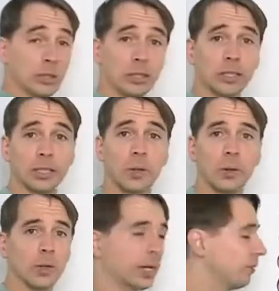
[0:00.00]
really look like a
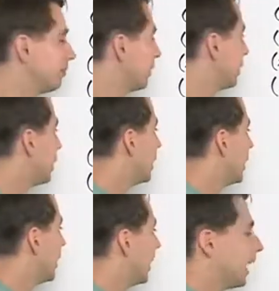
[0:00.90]
whole lot of fun.
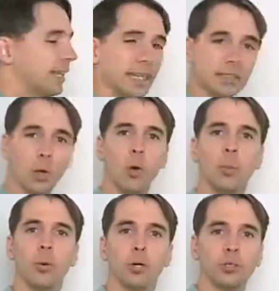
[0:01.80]
And that's the
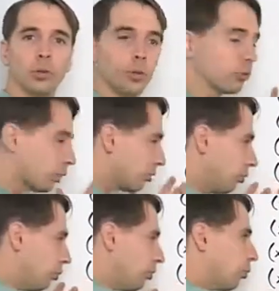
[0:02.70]
whole point of doing this. We're going
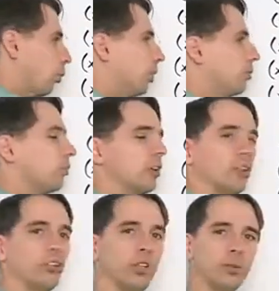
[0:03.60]
to do this once,
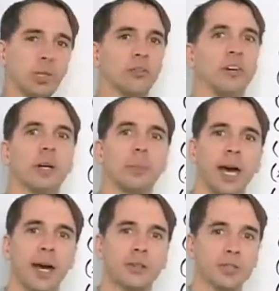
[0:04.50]
see if we can find a
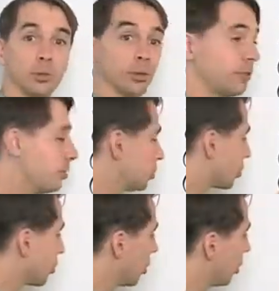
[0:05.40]
pattern, so in the
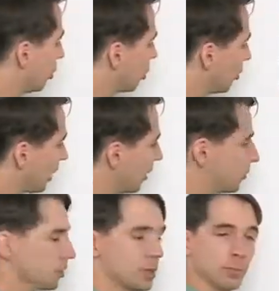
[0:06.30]
future, when we have
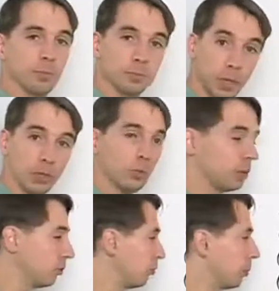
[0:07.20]
to raise
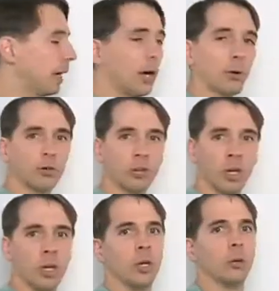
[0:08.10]
binomials to powers,
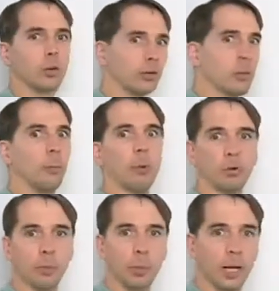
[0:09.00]
we don't have to
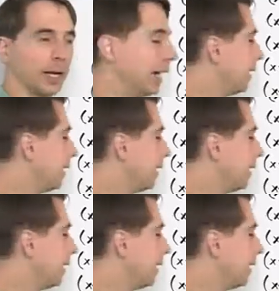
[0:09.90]
multiply